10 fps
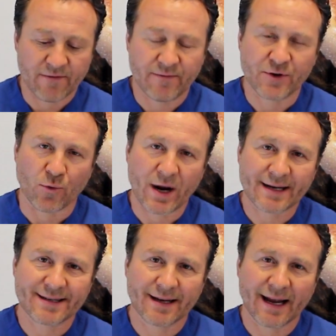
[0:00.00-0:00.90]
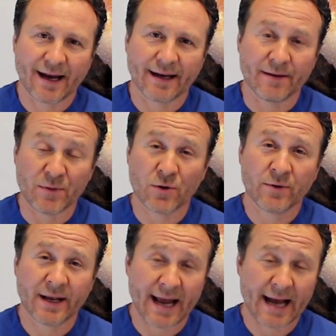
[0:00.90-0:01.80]
direct
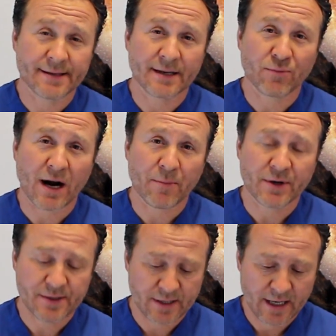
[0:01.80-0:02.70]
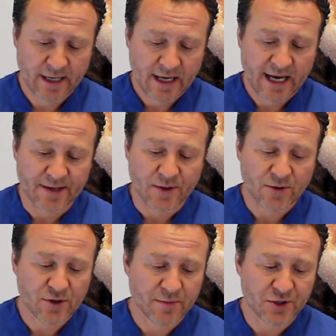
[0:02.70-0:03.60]
immune enhancing properties and has
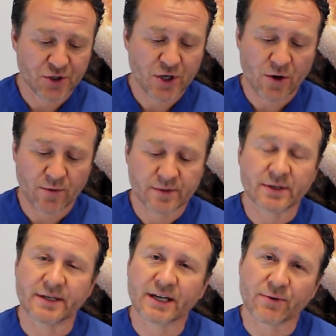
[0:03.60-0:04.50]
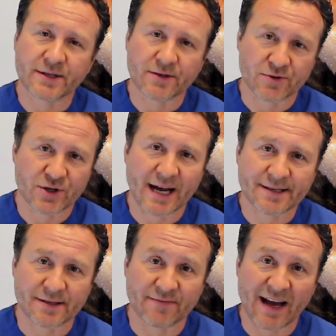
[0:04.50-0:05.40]
also been shown to decrease your
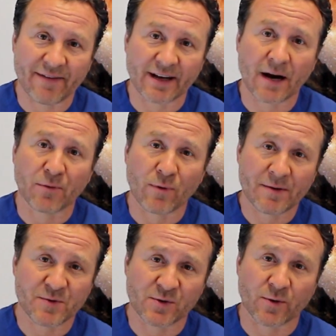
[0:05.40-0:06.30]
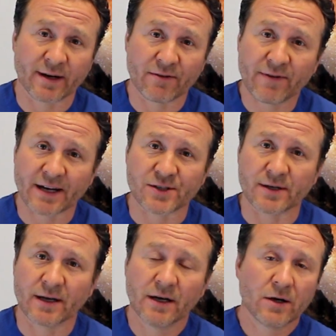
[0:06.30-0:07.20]
chances of having an upper respiratory
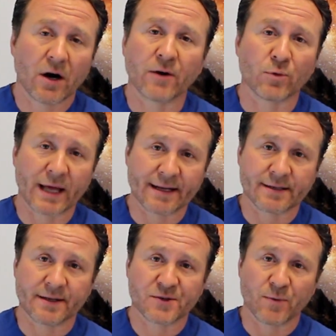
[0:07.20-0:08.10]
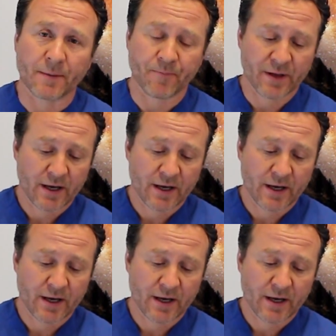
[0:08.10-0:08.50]
infection unrelated to this one.